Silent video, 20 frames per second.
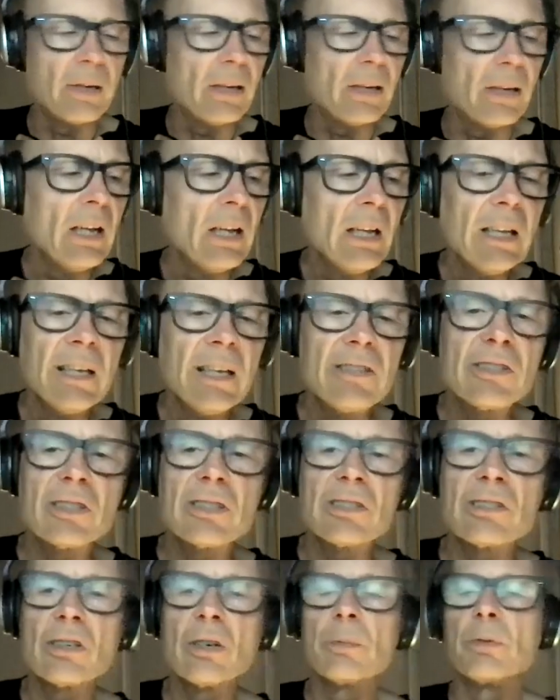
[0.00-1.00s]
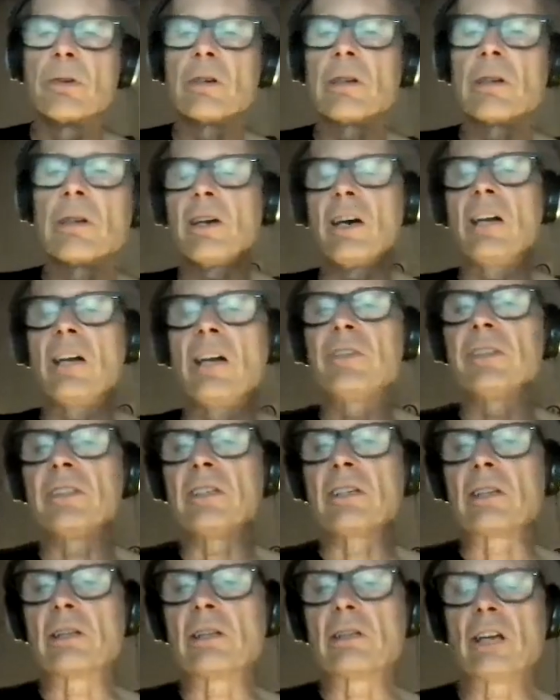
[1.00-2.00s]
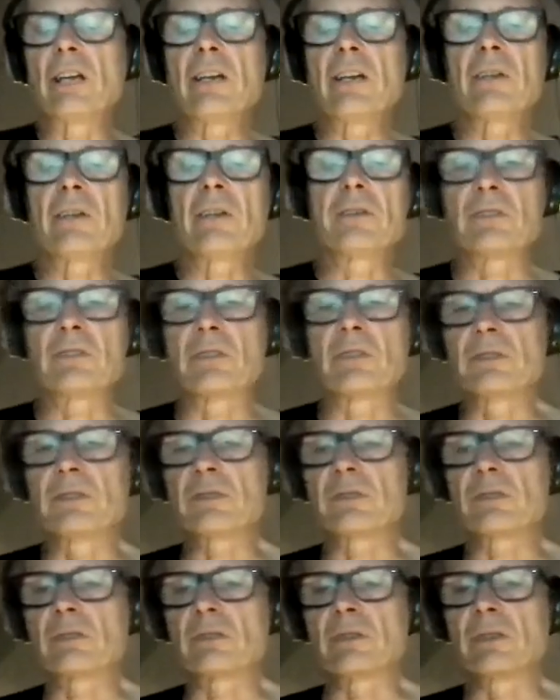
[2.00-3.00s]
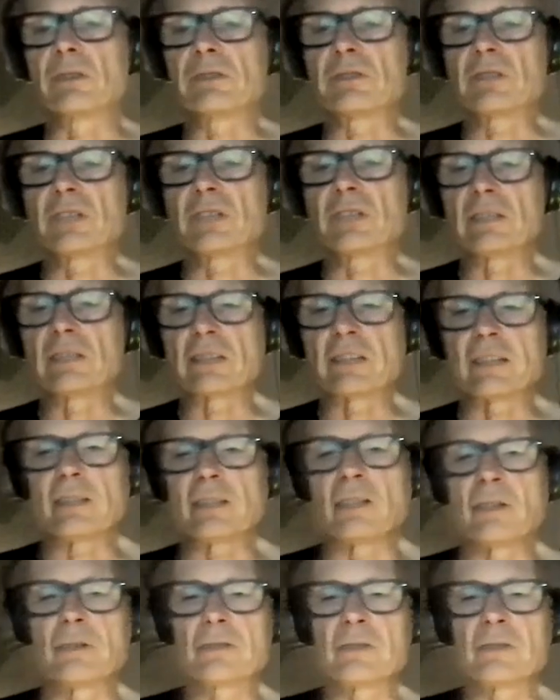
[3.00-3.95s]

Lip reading: But it's just so brutally hot that a lot of those things like the